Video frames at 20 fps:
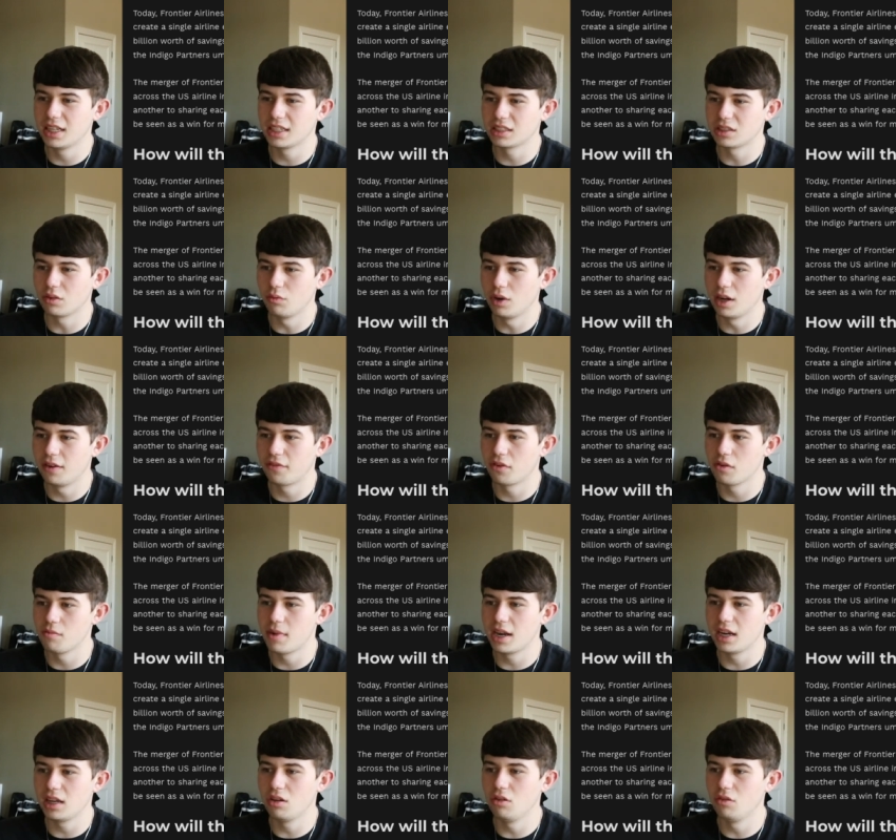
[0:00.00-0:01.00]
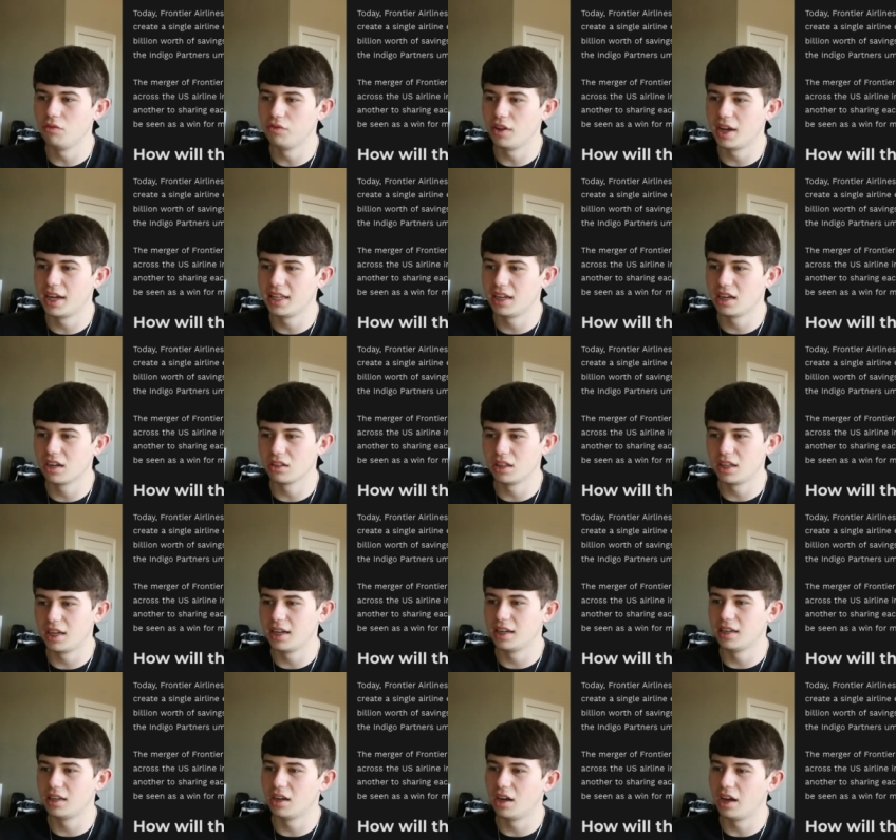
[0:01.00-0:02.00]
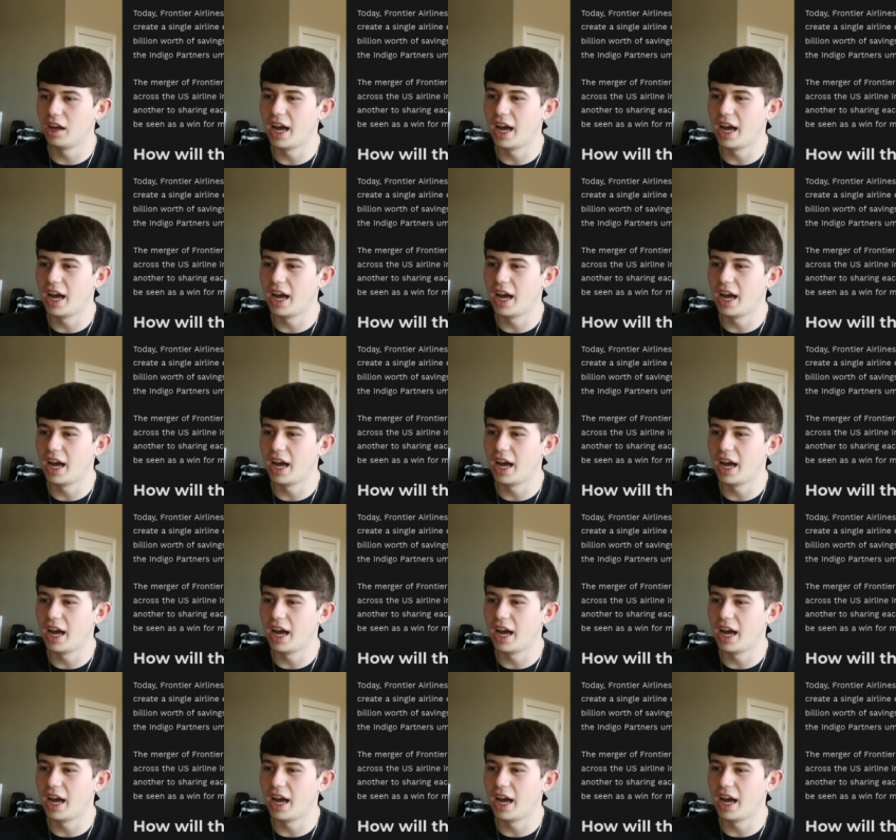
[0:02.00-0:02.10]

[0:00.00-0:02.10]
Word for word: as a win for many who fly the airline,